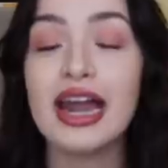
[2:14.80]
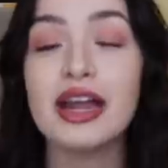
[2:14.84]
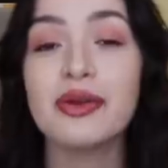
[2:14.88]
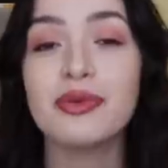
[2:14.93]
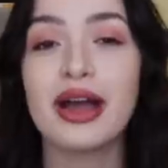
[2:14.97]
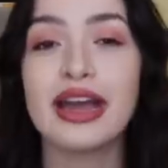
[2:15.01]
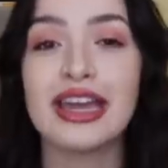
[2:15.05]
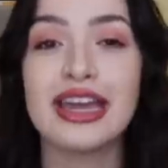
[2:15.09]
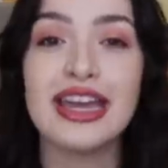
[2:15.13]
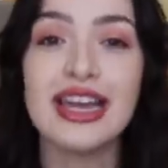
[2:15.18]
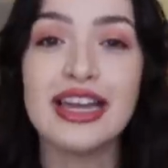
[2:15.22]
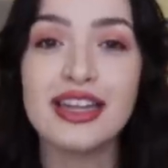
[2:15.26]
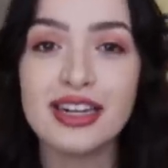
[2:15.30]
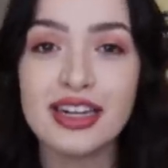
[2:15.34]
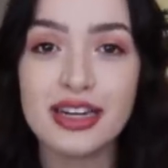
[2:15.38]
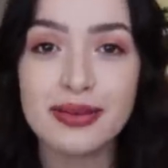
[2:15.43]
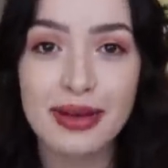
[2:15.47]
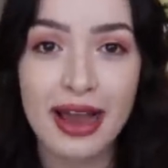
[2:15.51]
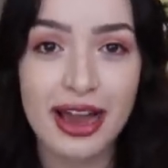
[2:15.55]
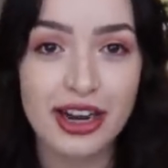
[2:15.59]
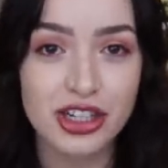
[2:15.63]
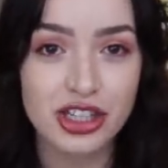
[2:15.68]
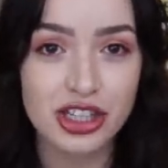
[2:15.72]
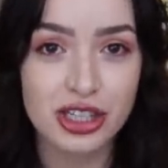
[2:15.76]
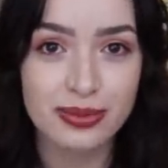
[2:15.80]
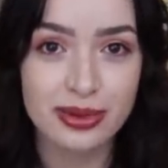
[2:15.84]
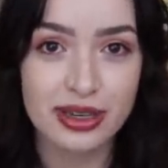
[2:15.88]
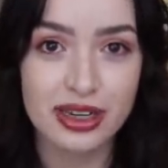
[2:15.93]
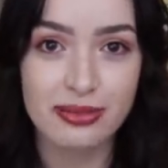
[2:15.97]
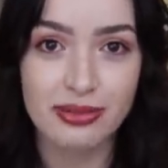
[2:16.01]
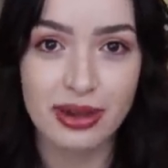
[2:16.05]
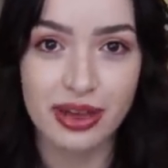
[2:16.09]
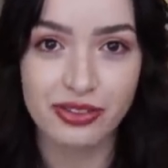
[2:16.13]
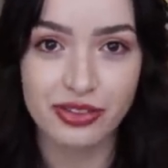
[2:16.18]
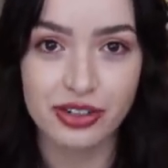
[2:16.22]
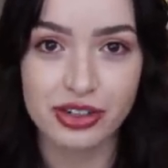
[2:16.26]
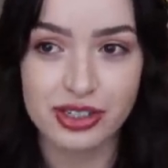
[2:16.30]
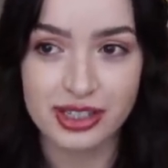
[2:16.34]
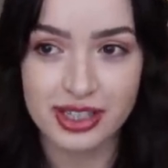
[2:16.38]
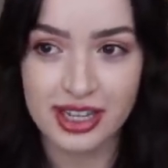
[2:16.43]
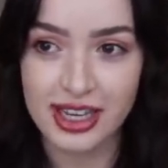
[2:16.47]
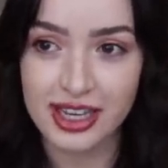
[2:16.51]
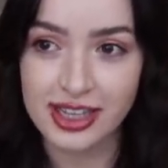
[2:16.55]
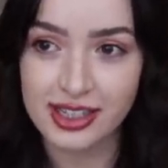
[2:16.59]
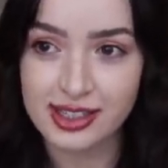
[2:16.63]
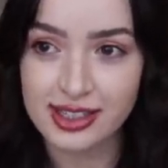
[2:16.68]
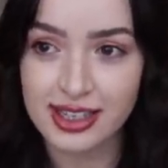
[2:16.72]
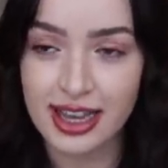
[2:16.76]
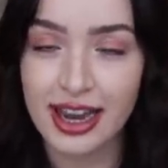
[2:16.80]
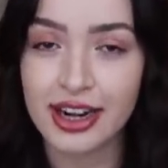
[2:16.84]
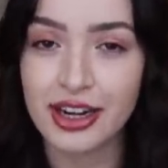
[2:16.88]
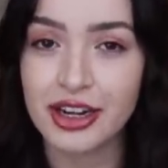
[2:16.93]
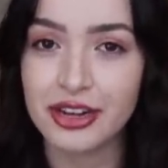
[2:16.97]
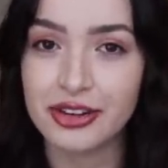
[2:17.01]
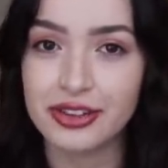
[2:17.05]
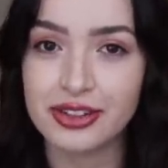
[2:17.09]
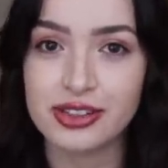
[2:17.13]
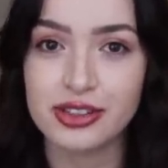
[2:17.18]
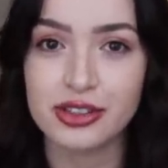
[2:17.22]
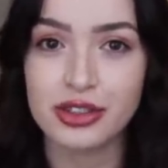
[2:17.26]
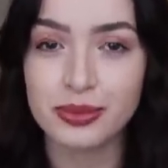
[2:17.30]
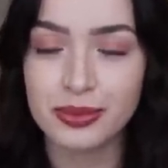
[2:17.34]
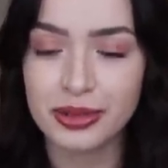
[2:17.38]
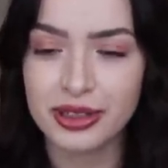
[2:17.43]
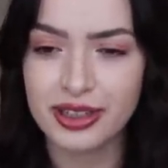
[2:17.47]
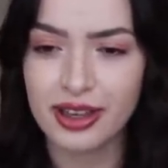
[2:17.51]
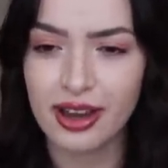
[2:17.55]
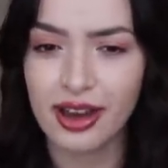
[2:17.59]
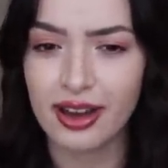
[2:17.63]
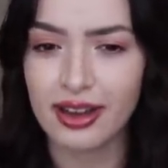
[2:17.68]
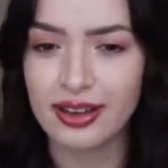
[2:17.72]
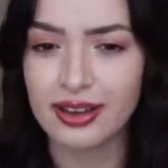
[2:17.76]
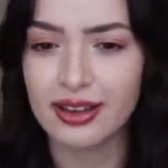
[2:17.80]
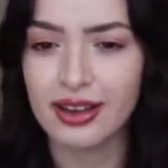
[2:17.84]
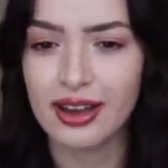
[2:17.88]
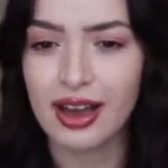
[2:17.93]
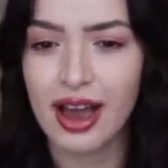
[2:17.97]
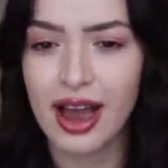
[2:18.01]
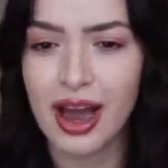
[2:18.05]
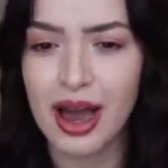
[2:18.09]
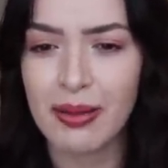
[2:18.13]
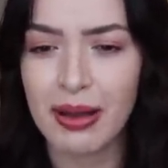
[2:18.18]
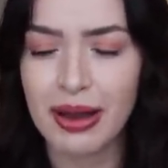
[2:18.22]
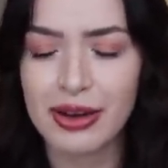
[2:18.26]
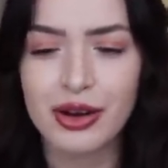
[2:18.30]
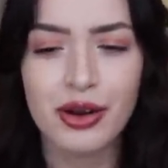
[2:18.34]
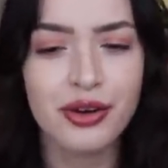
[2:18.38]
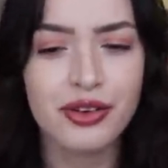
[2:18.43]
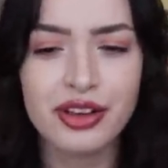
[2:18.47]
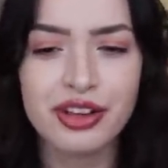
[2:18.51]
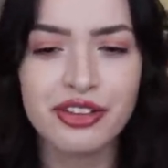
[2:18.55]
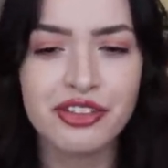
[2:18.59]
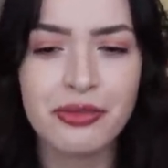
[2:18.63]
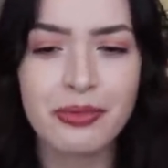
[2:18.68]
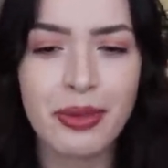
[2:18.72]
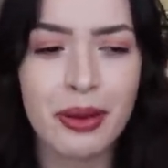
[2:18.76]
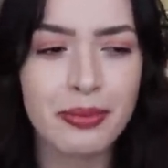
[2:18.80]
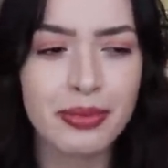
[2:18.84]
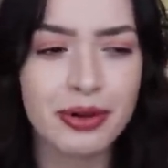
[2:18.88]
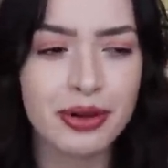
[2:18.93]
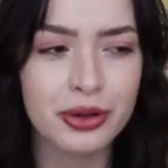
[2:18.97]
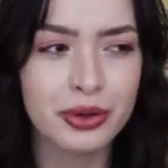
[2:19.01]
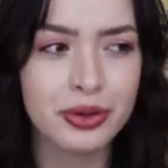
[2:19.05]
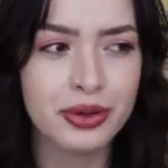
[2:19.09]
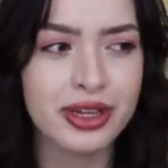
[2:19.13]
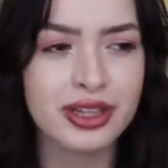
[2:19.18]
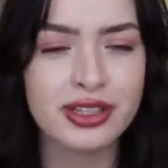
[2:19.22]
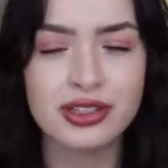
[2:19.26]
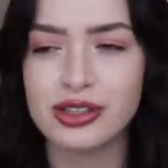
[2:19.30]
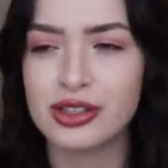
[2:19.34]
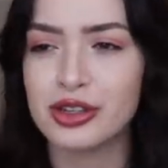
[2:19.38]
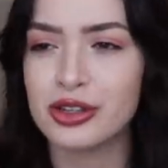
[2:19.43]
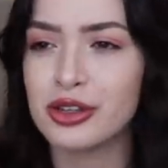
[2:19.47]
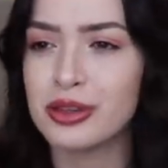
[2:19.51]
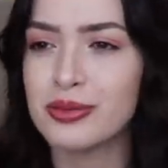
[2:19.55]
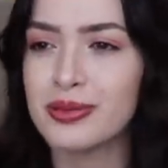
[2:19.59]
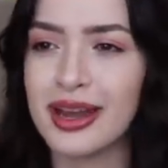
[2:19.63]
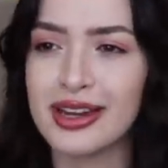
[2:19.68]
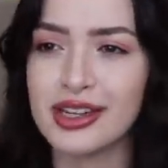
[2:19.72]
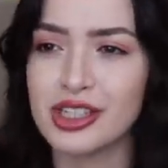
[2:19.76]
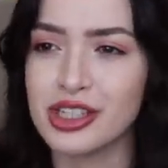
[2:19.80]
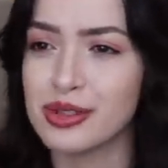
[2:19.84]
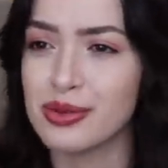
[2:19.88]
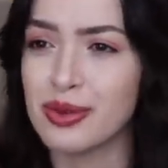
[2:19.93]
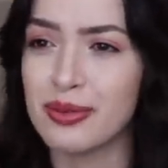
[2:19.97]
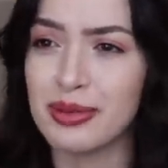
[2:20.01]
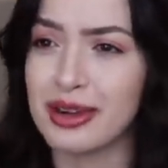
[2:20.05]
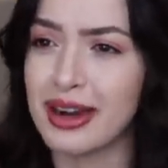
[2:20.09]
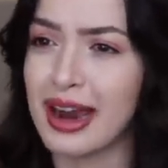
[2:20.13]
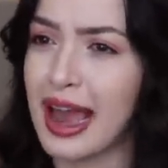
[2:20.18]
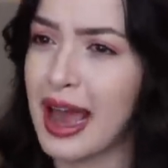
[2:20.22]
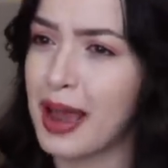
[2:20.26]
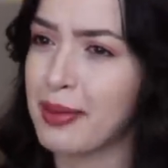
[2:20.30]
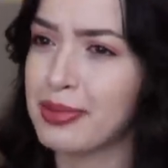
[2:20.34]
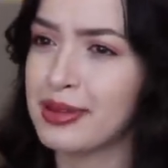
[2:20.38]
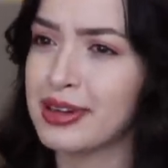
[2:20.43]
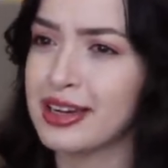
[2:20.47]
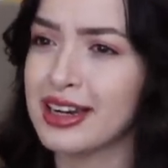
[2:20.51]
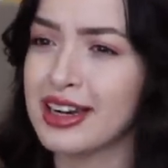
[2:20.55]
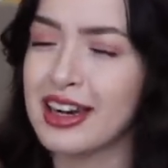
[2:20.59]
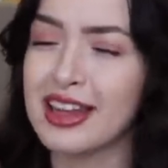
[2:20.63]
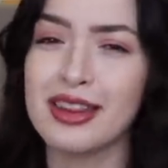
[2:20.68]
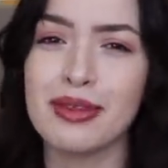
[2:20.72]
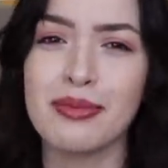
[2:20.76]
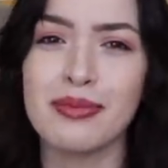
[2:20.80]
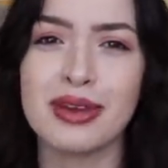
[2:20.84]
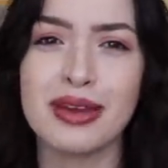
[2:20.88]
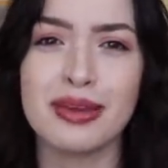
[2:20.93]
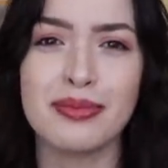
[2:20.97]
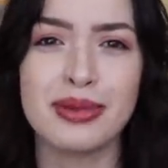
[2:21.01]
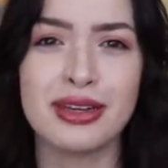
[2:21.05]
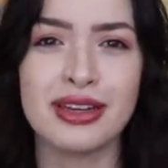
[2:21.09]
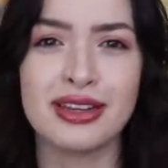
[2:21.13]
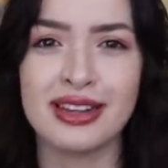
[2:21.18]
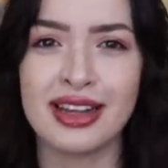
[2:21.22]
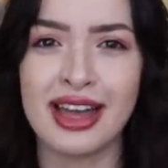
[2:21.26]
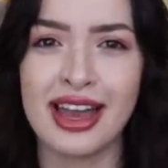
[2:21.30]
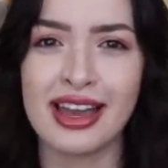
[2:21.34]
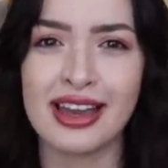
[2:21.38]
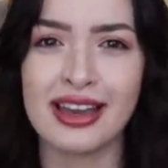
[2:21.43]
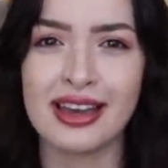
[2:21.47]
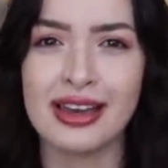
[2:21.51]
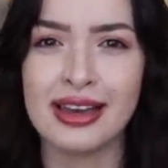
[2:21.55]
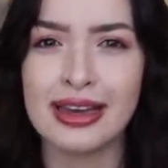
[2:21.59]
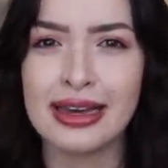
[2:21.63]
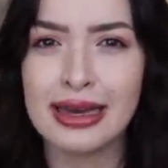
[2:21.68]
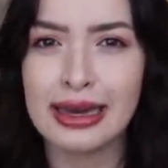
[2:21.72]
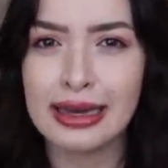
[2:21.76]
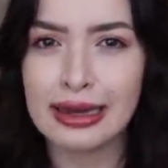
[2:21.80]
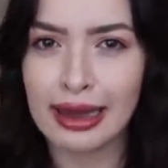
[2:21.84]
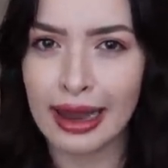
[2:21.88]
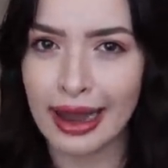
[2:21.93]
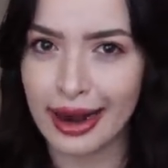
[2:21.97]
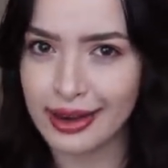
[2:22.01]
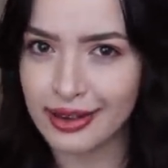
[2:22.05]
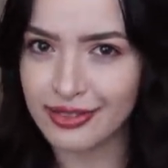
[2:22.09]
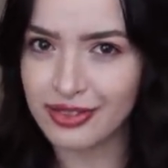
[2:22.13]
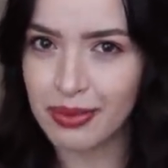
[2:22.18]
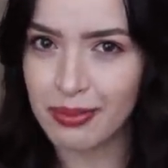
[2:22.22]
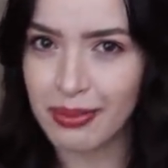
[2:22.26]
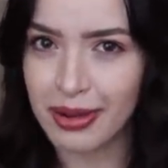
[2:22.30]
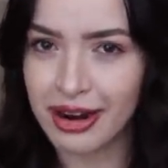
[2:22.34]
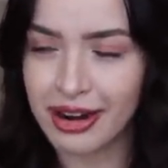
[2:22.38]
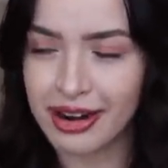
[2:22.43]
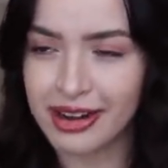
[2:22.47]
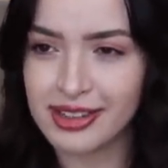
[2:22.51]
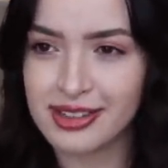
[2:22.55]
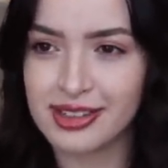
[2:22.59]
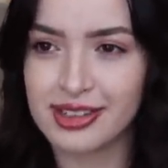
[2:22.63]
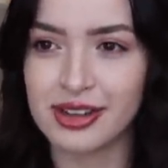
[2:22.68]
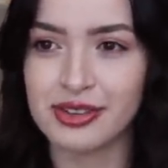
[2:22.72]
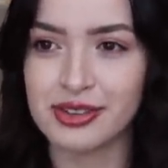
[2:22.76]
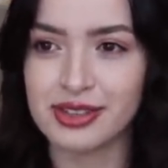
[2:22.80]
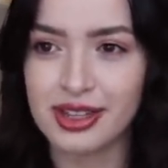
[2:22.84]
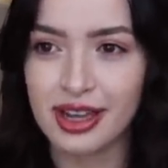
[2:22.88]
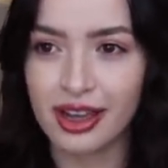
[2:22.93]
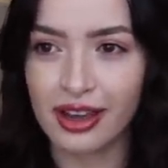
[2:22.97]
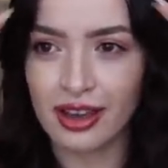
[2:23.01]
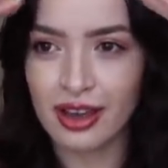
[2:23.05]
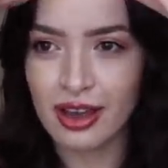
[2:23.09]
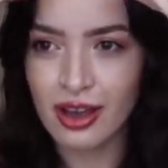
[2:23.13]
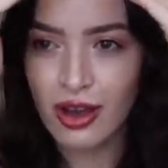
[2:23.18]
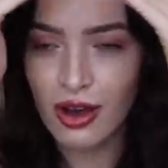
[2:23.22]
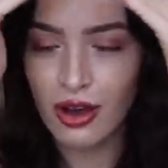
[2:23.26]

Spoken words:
Anyway, he ended up actually being my first kiss. I know, it's super young. I don't really remember who kissed who, but I just remember it happening and then me being like kind of embarrassed because I was like,